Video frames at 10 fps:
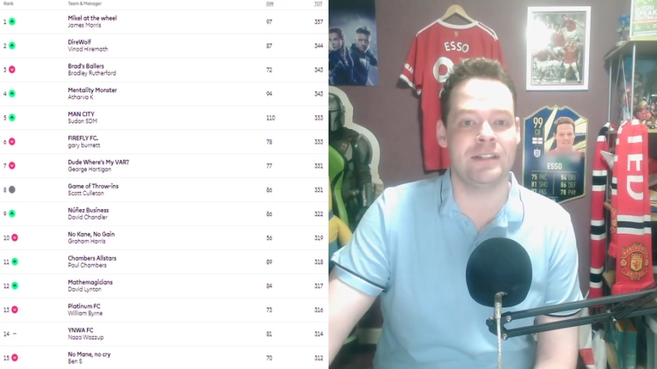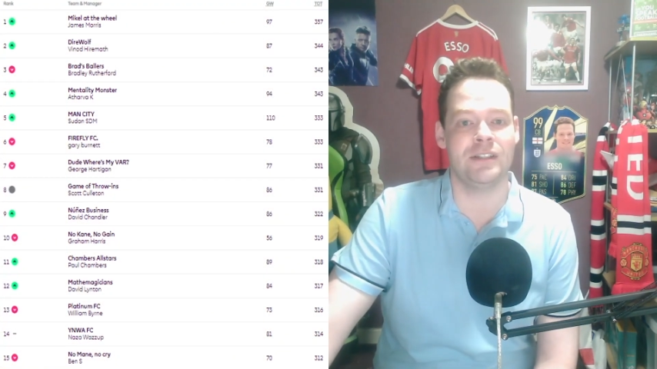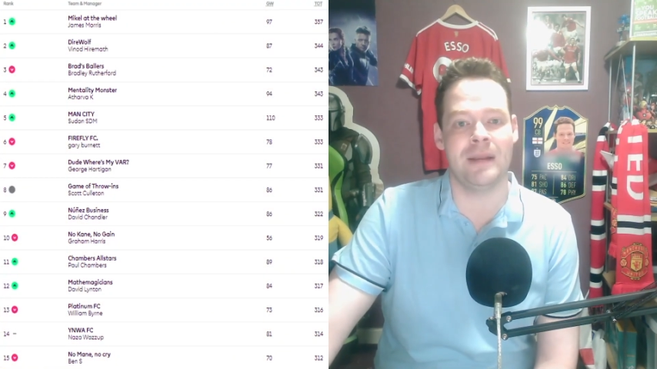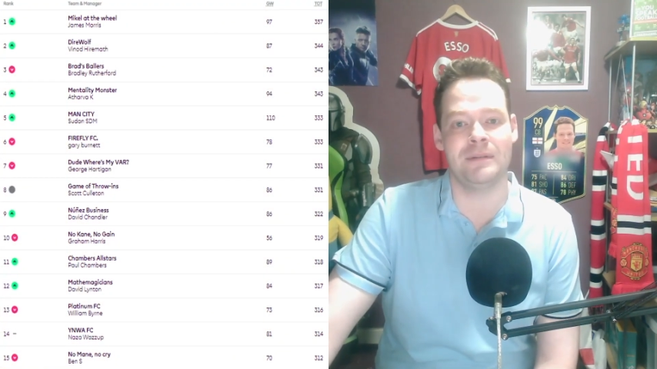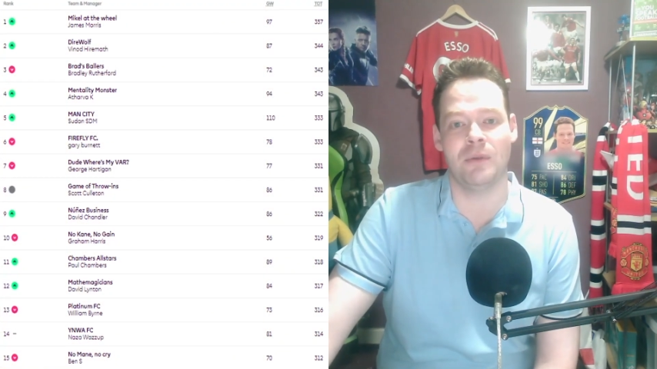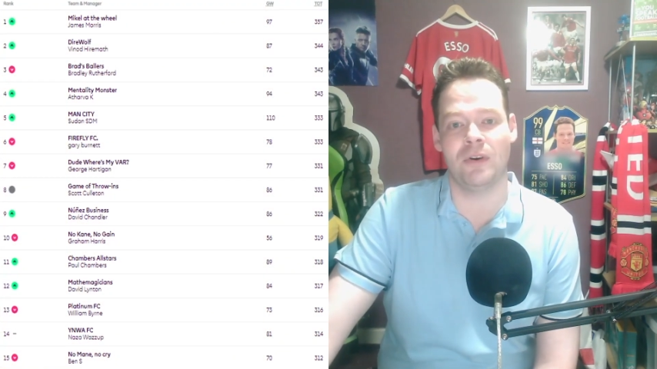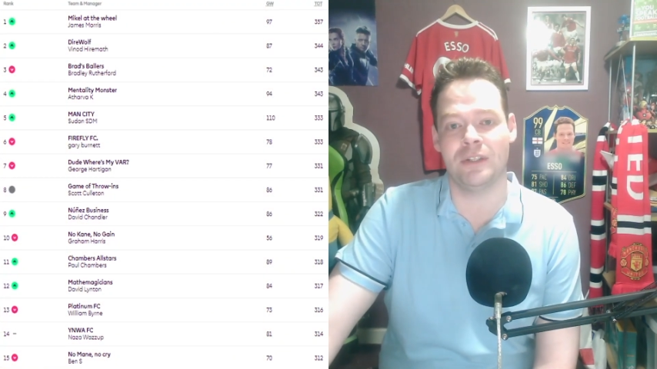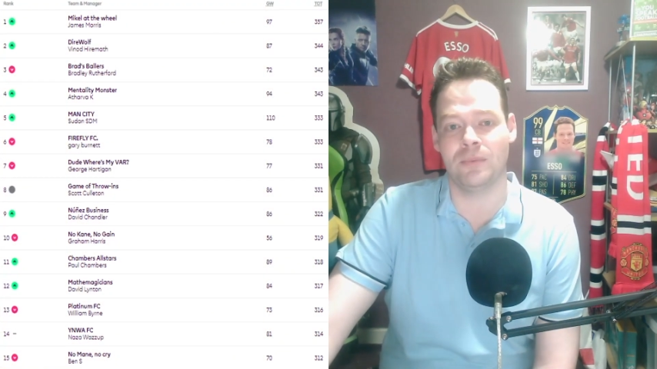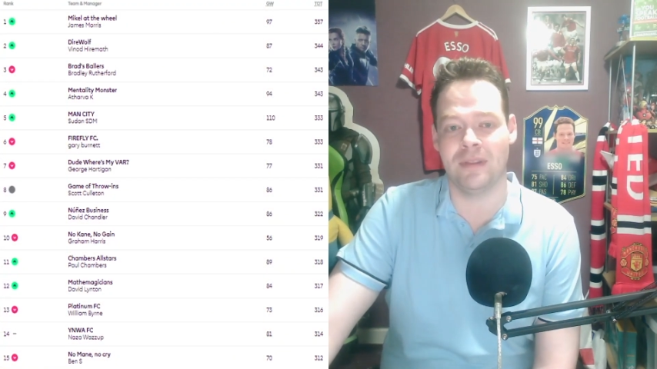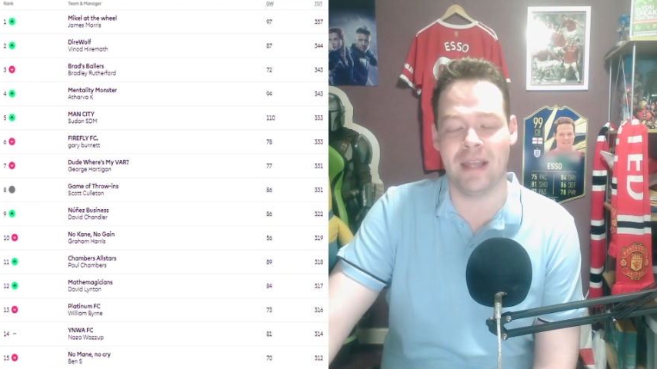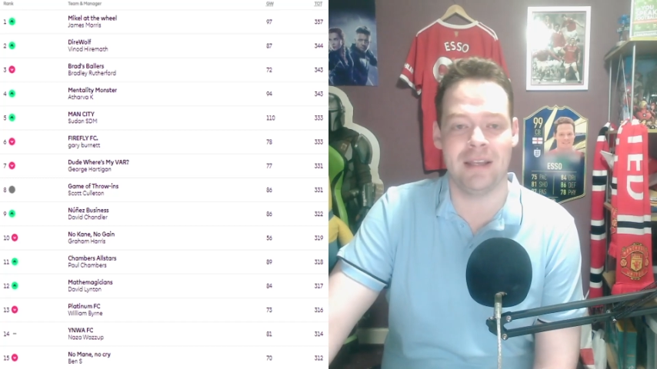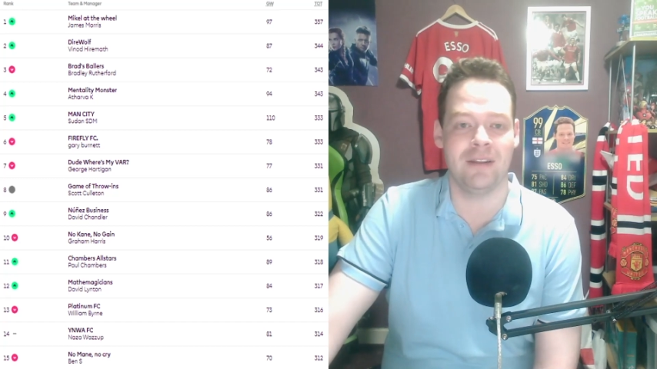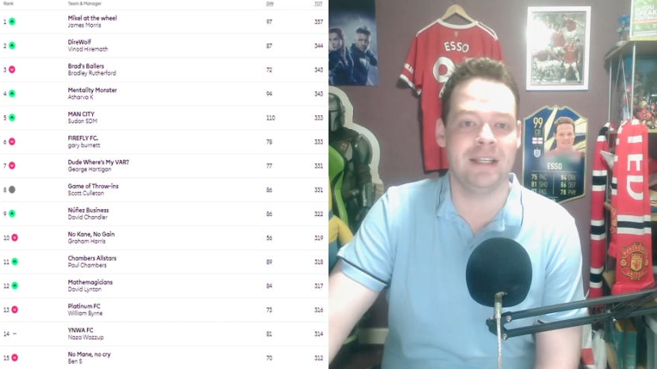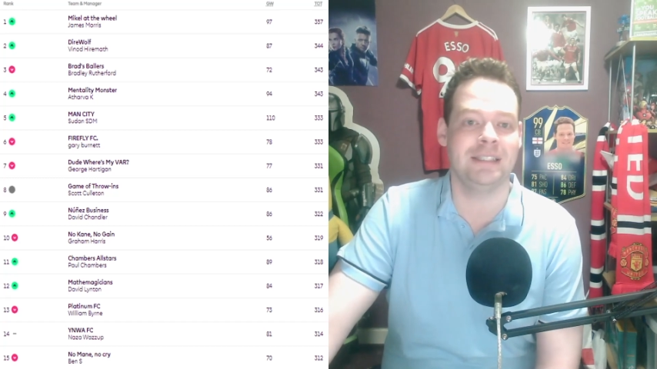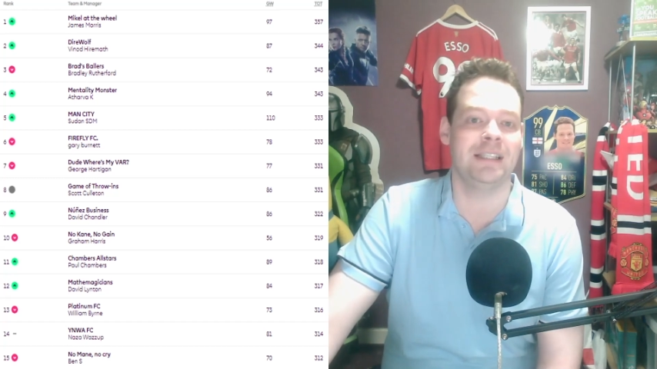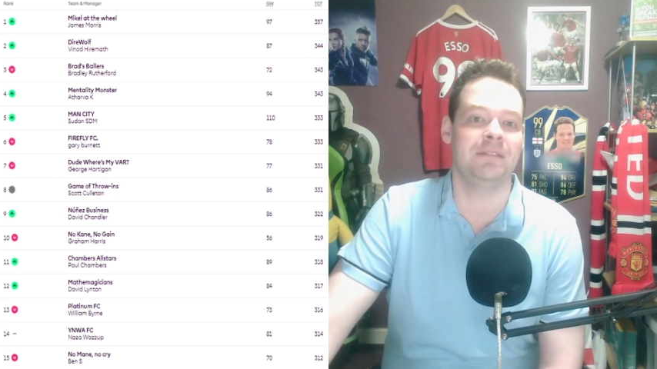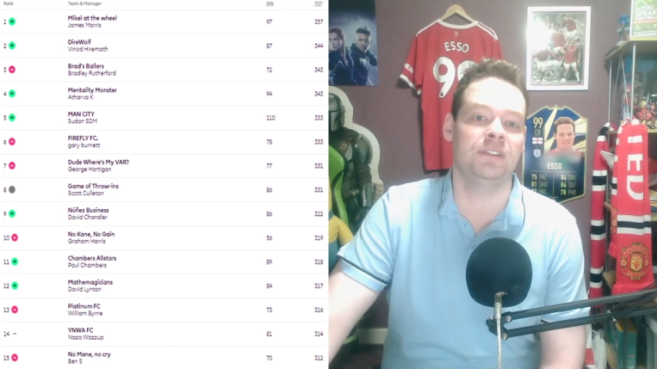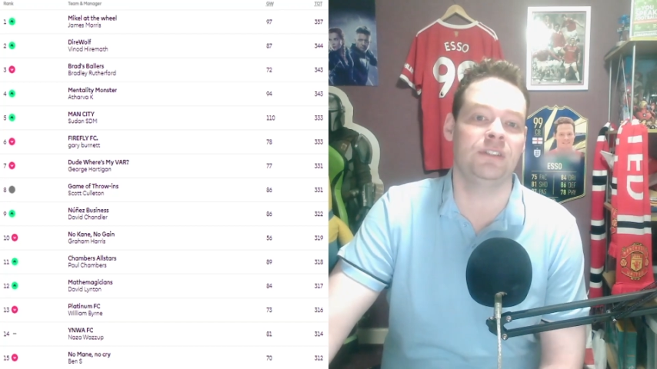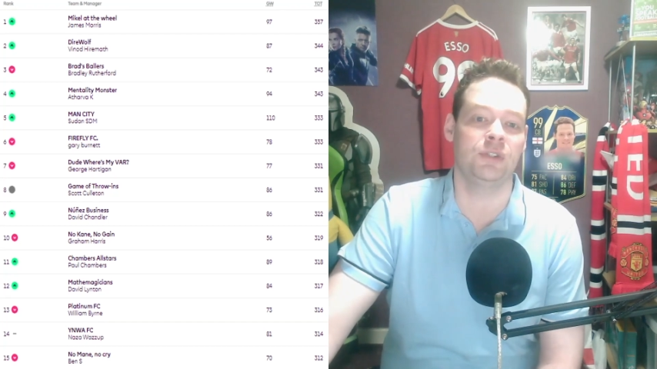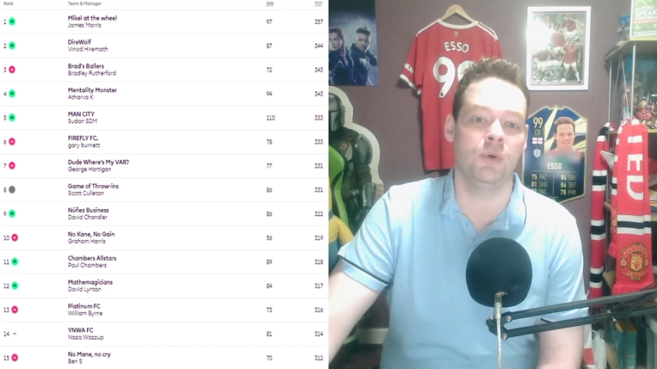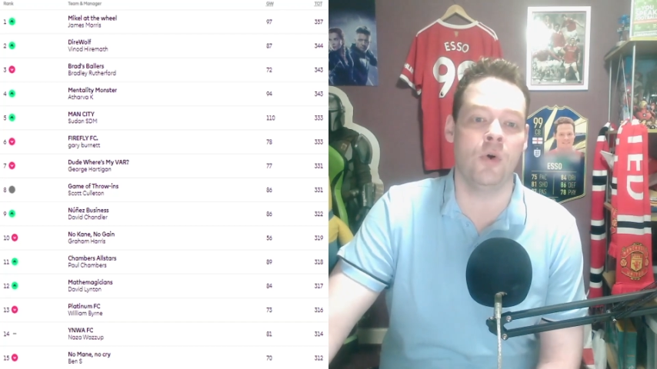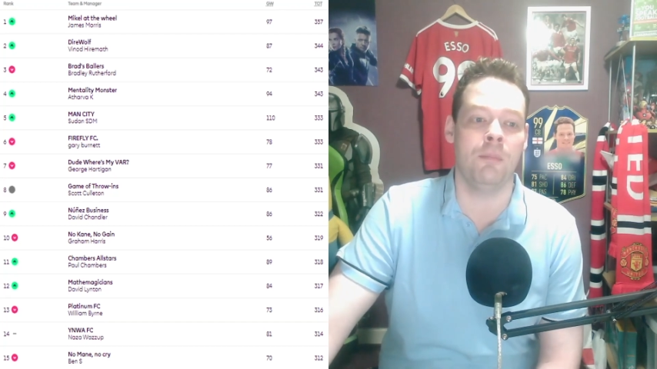James Morris with that 97 score,